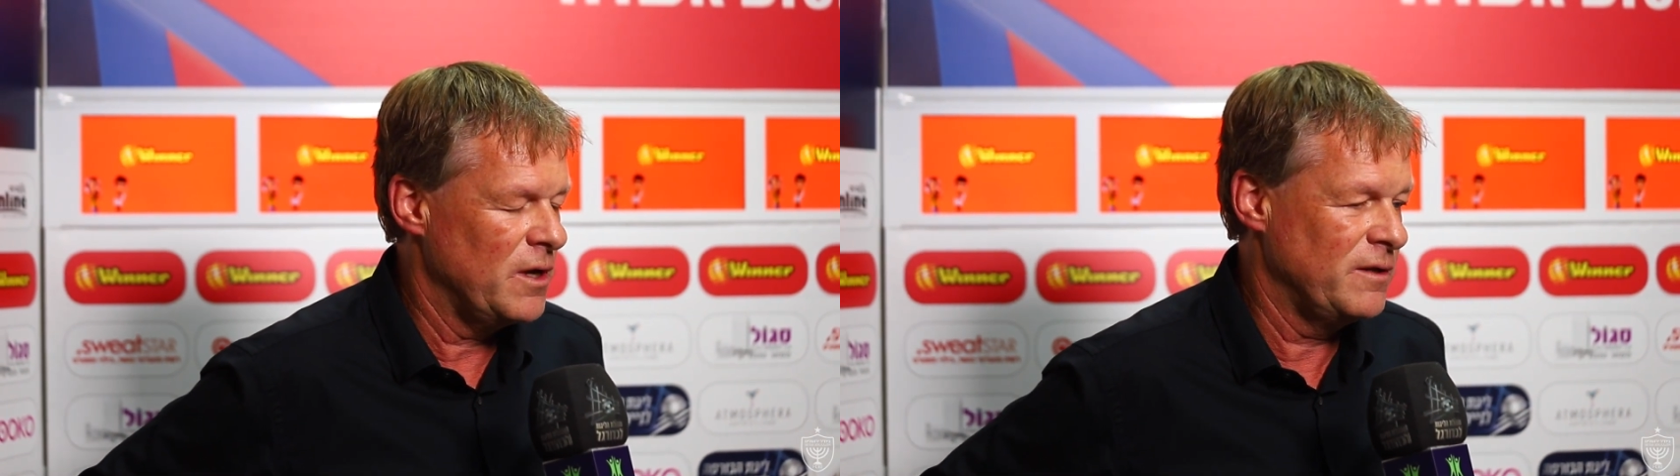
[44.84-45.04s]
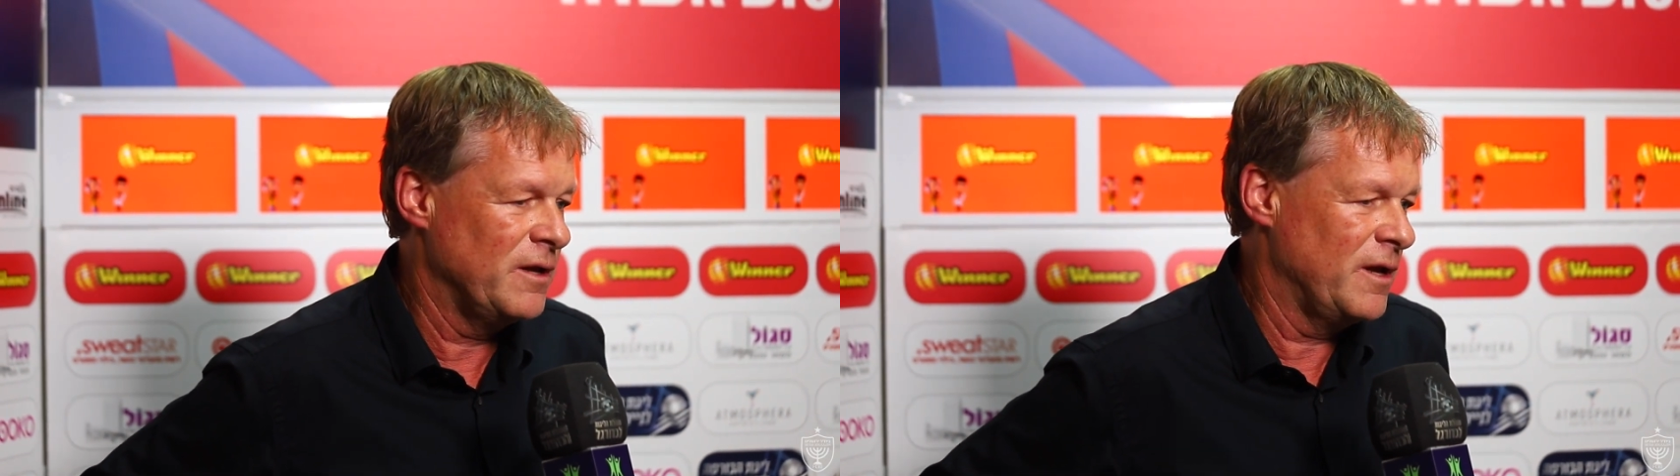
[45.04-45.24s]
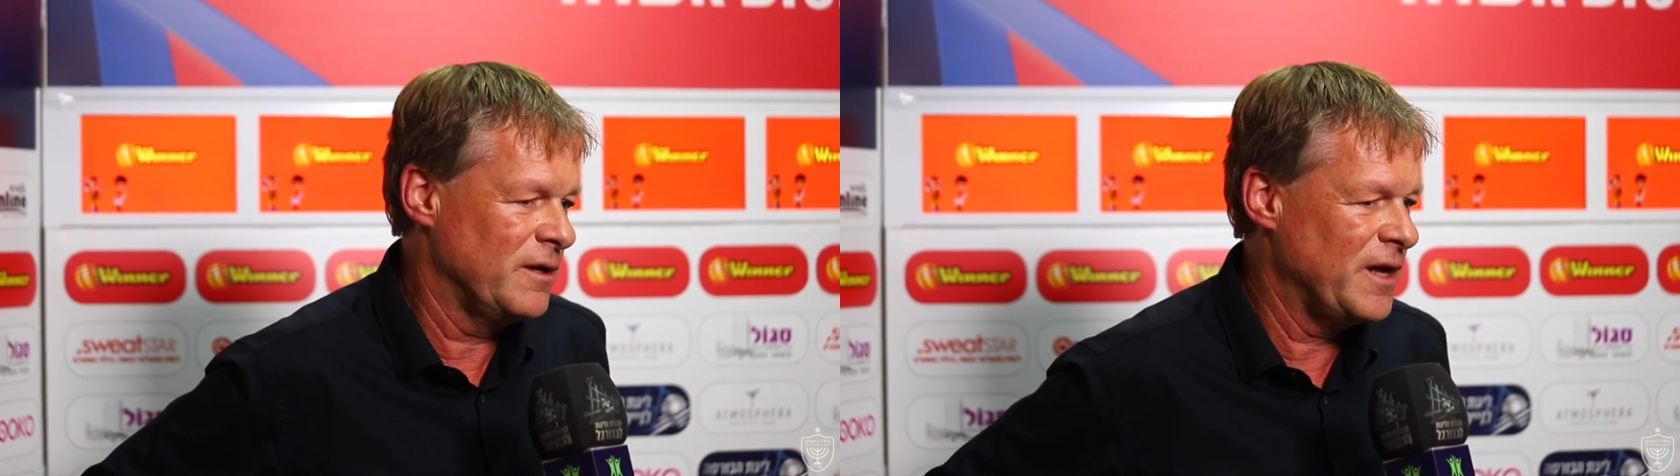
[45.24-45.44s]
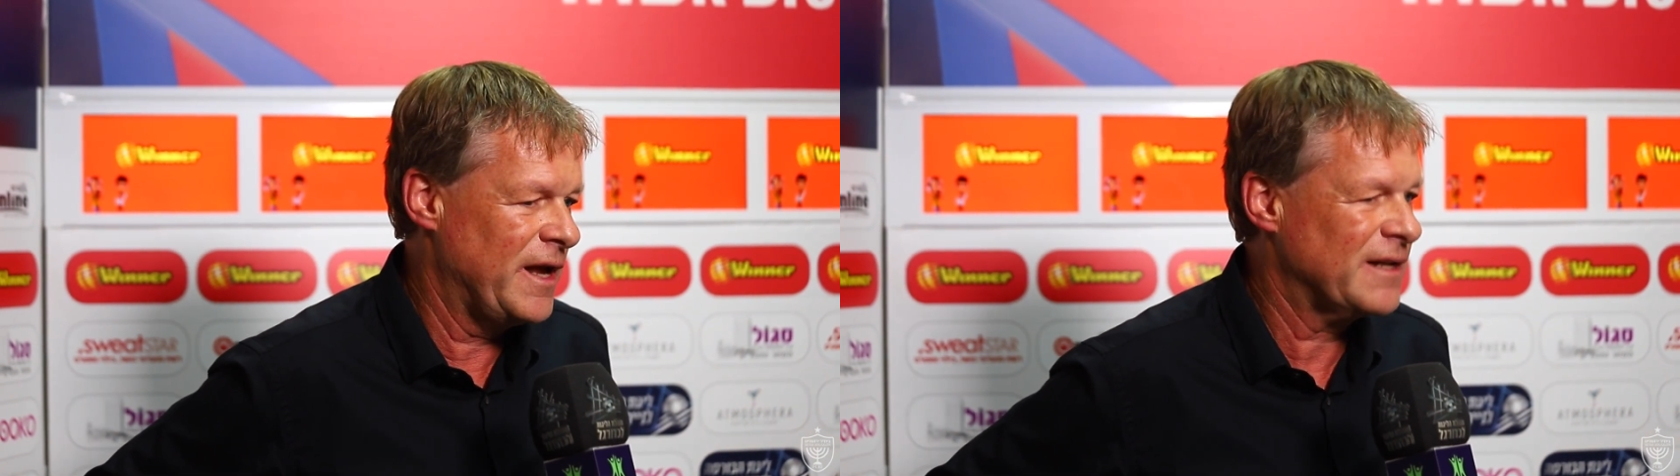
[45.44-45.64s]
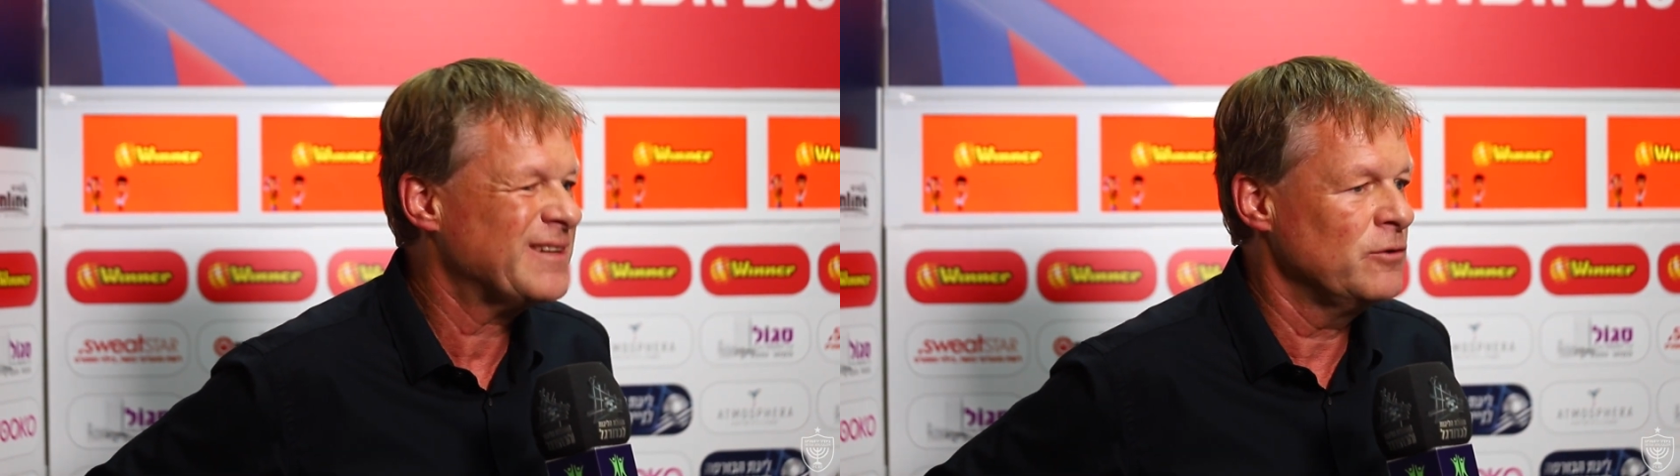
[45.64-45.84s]
And
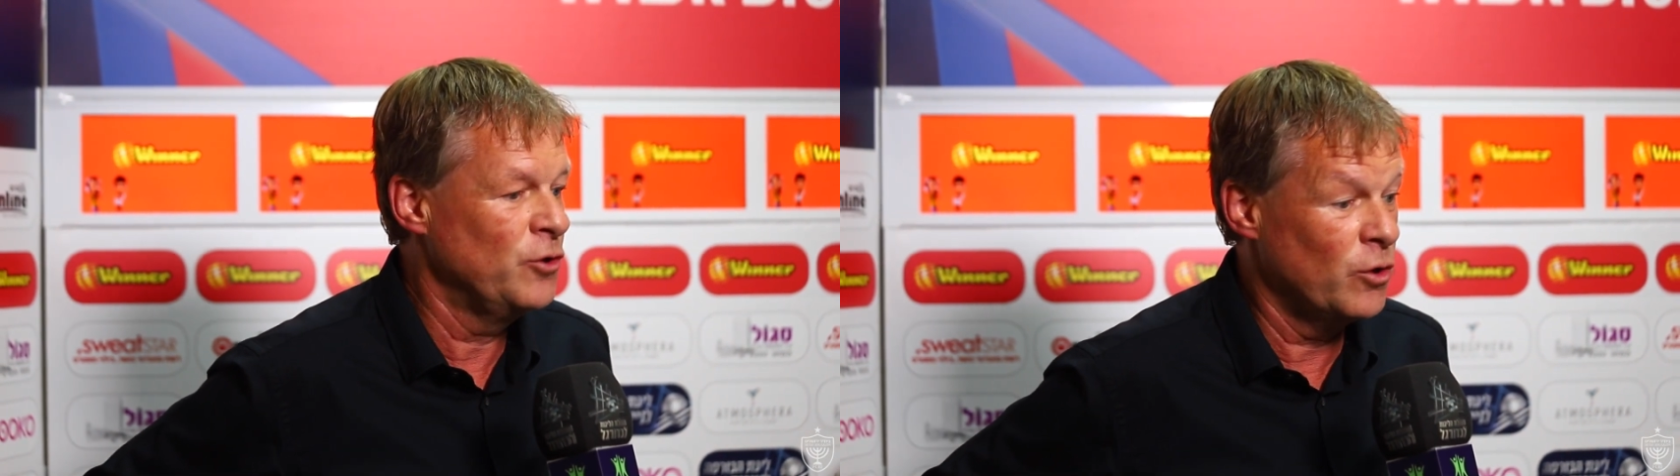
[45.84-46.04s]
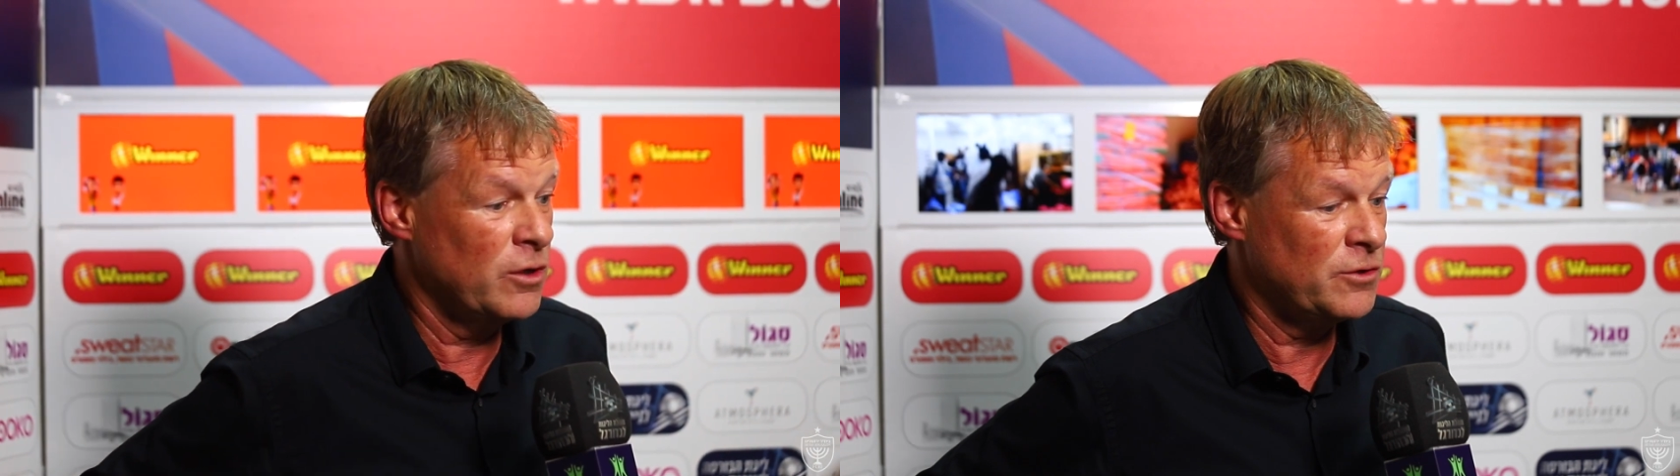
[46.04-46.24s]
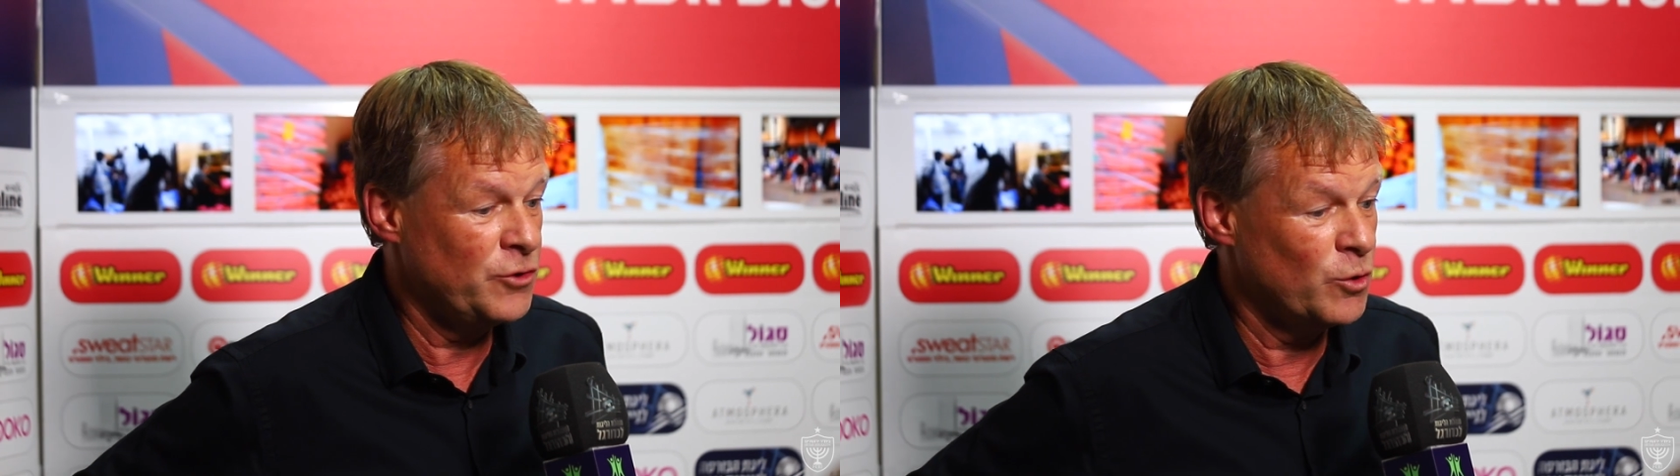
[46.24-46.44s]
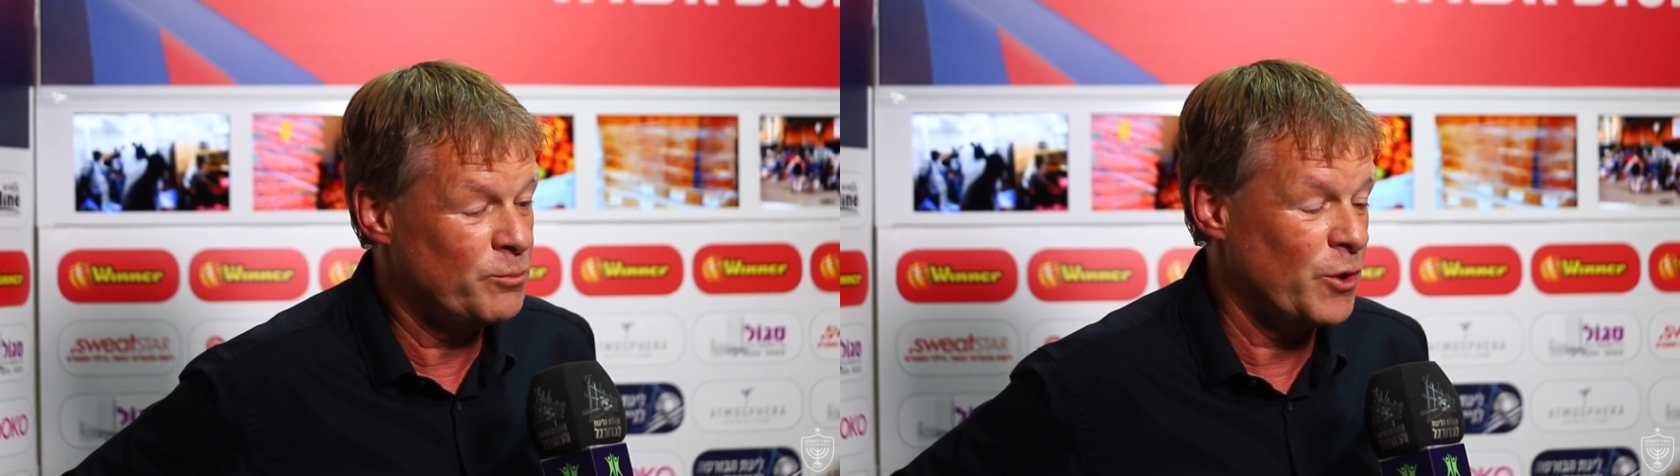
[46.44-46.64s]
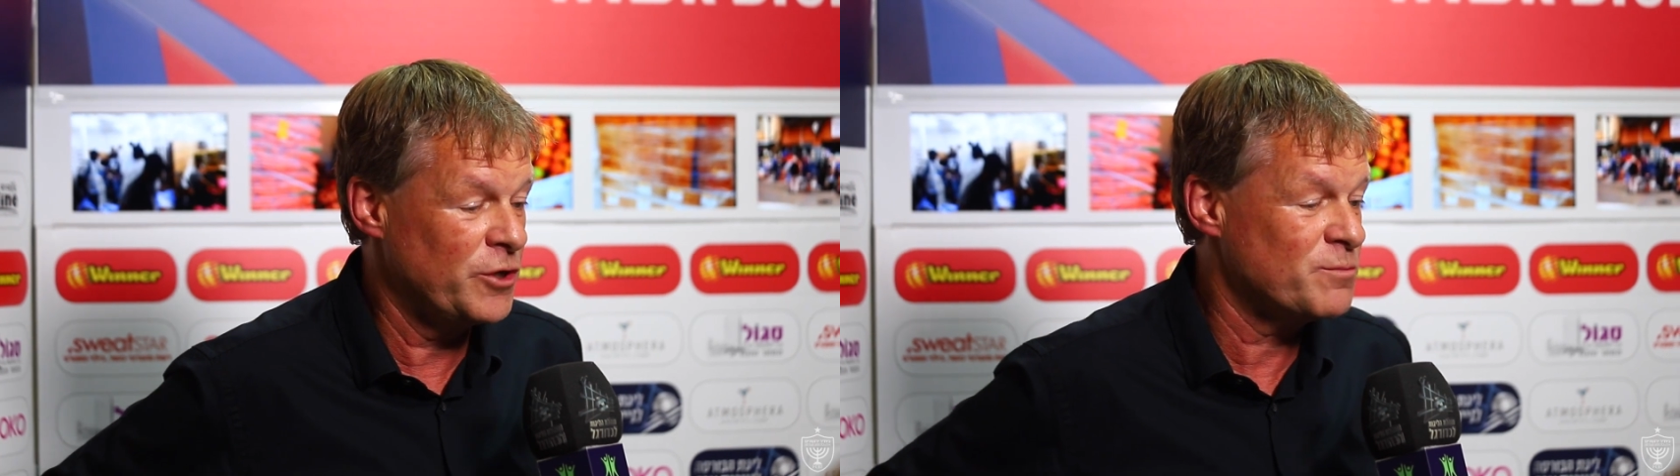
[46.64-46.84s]
they had
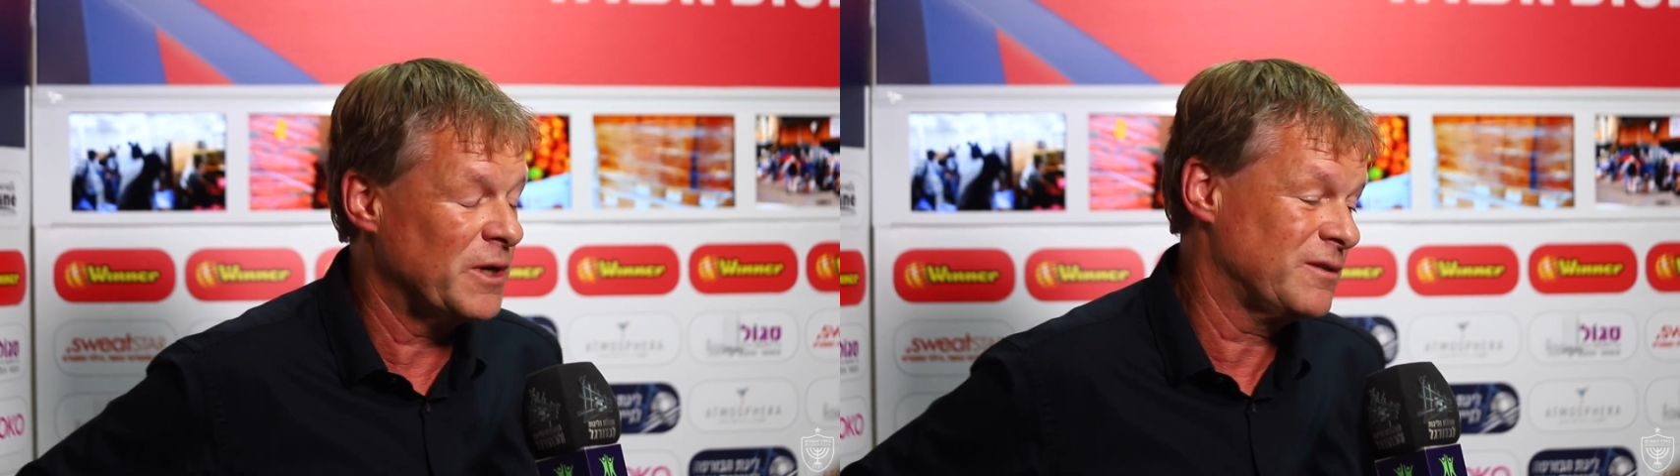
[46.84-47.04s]
nil points,